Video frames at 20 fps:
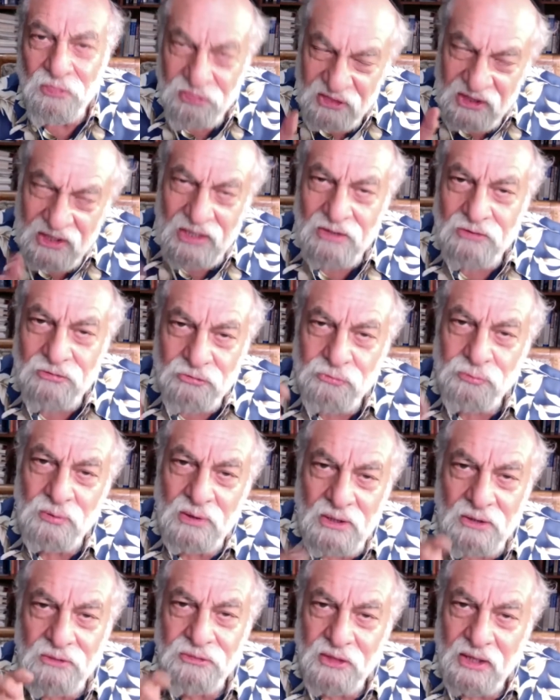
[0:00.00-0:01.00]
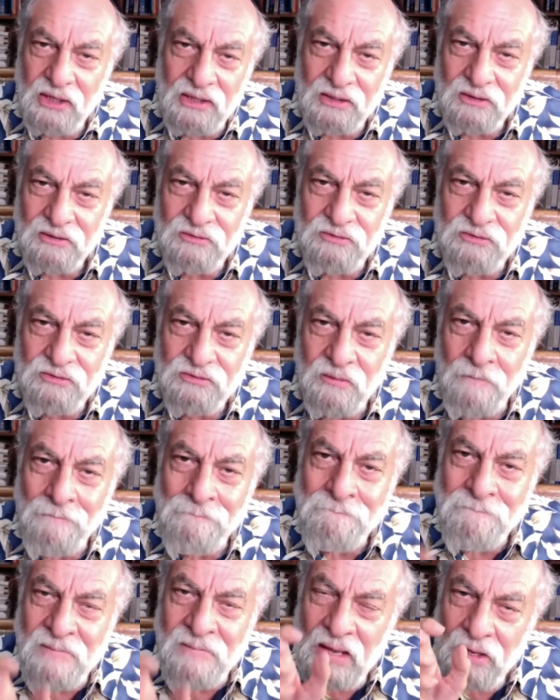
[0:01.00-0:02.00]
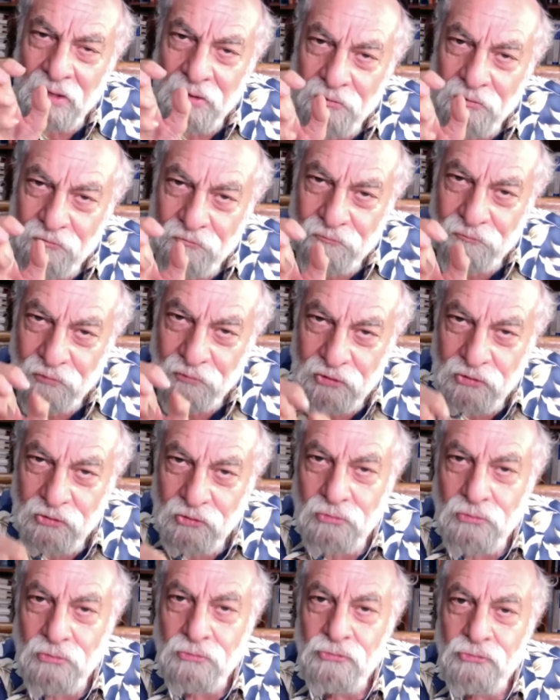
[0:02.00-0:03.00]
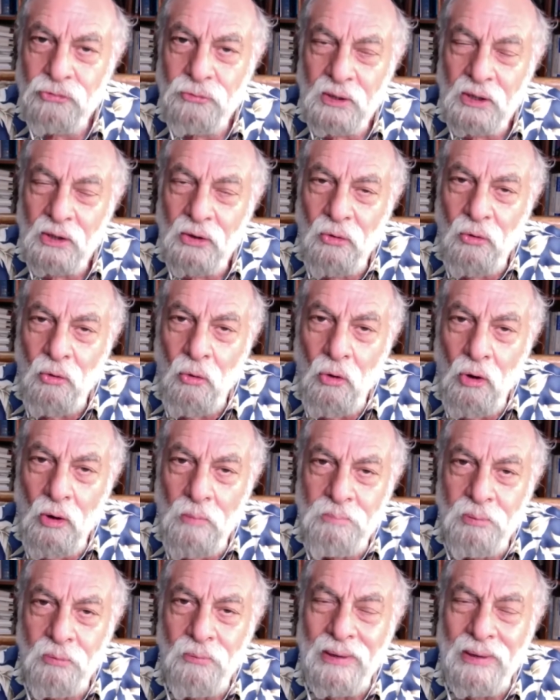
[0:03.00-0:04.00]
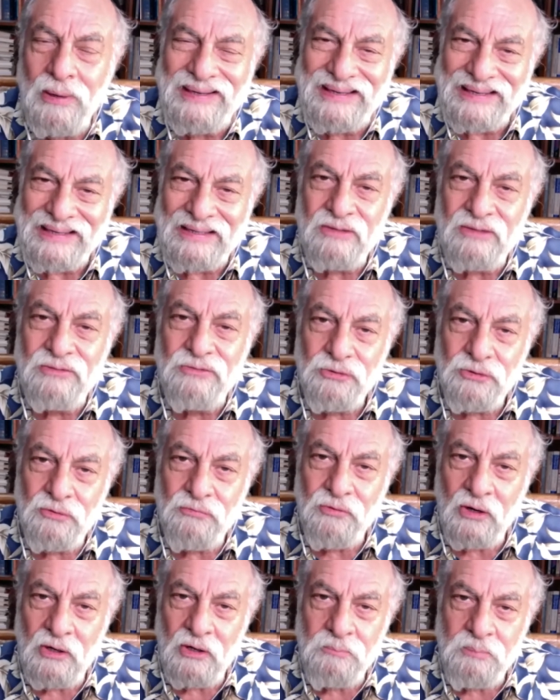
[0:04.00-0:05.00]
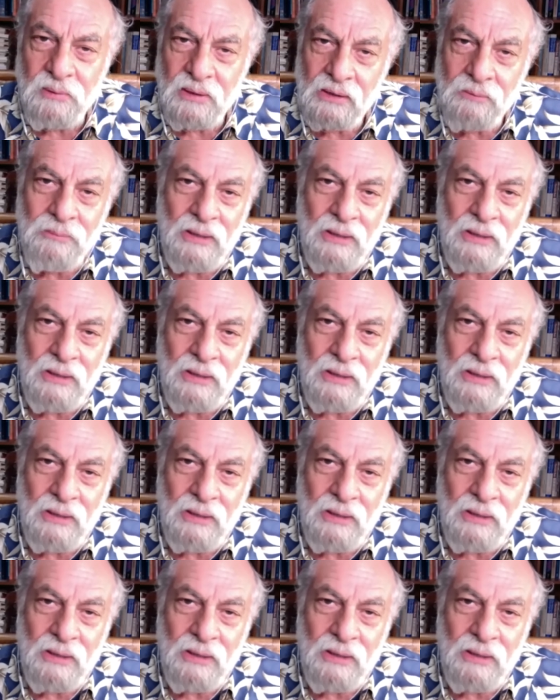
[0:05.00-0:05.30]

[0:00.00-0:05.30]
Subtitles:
These 3 things for you to incorporate into your very being.